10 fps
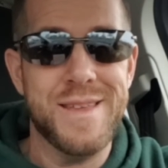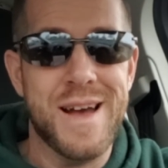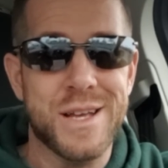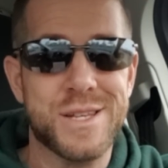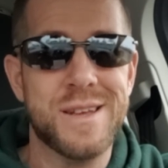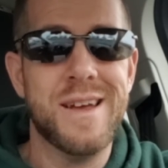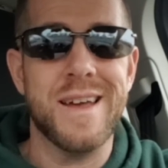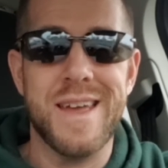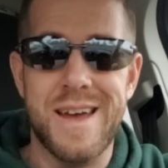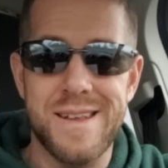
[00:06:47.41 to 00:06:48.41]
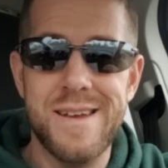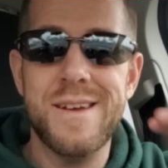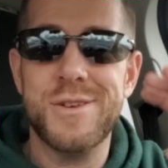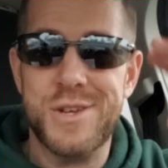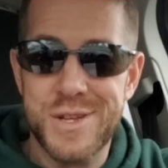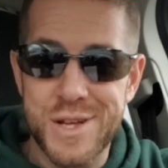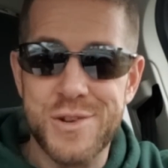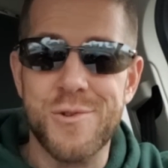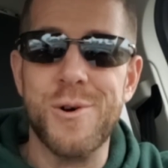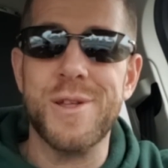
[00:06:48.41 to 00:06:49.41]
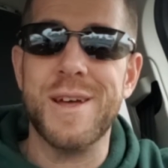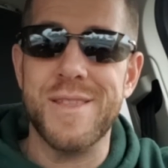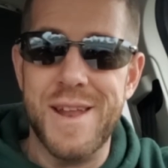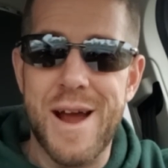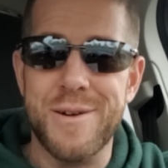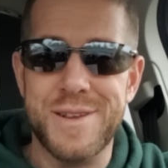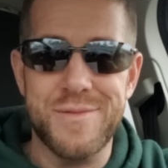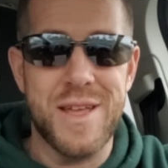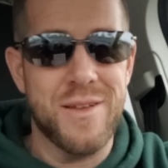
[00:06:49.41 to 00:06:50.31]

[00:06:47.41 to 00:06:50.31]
Yes, again, she's controlling the narrative.